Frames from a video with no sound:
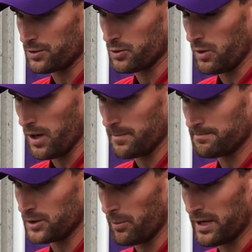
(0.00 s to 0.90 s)
to
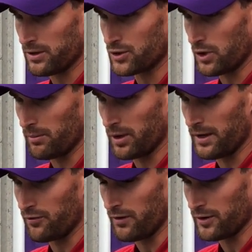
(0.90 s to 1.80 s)
making sure I'm
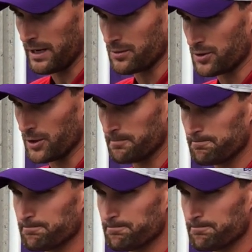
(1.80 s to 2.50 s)
playing for every game this year.